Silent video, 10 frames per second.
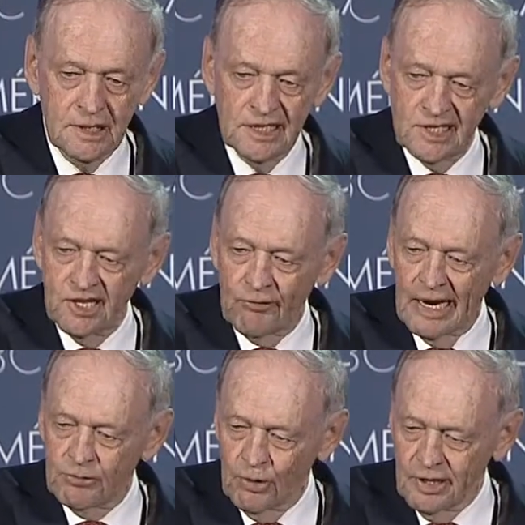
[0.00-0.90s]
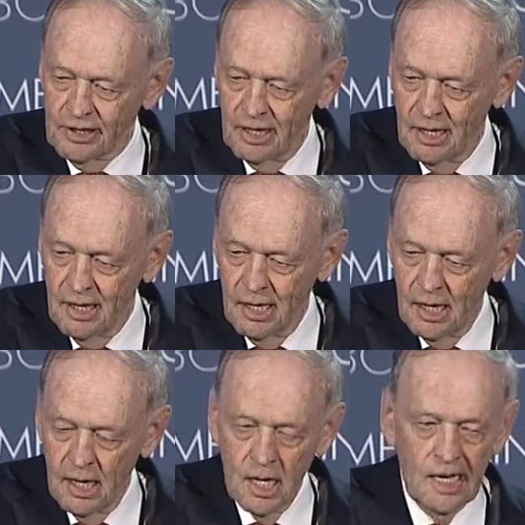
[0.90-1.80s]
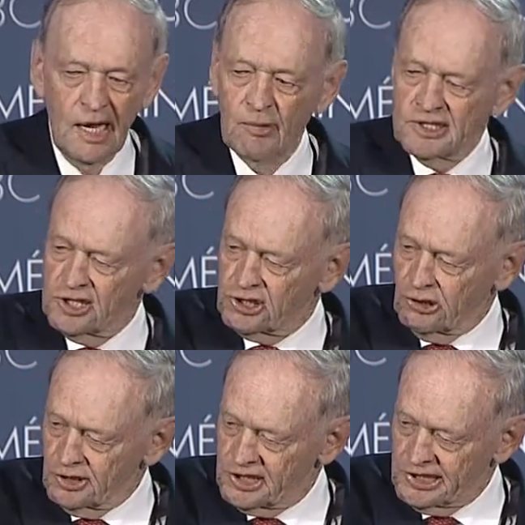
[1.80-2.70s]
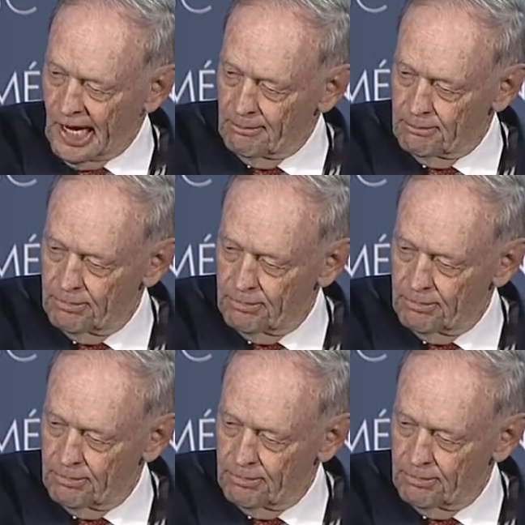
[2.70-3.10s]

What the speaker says: Is it the right word? He was a shortstop.